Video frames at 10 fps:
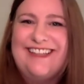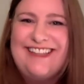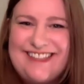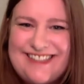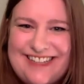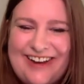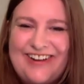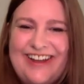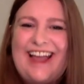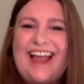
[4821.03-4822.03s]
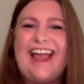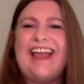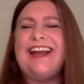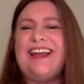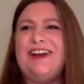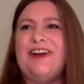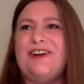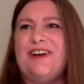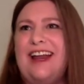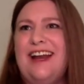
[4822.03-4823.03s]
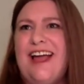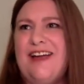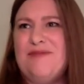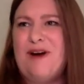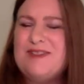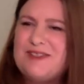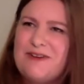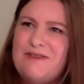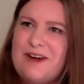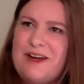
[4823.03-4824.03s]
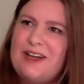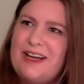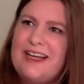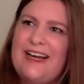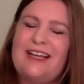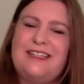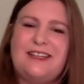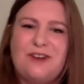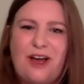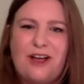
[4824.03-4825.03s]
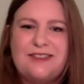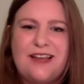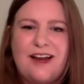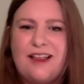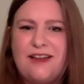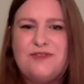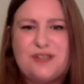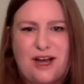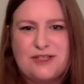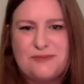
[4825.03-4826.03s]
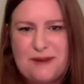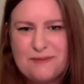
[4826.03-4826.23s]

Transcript: So, and, and I'm also very good at connecting dots, and I love to talk to people.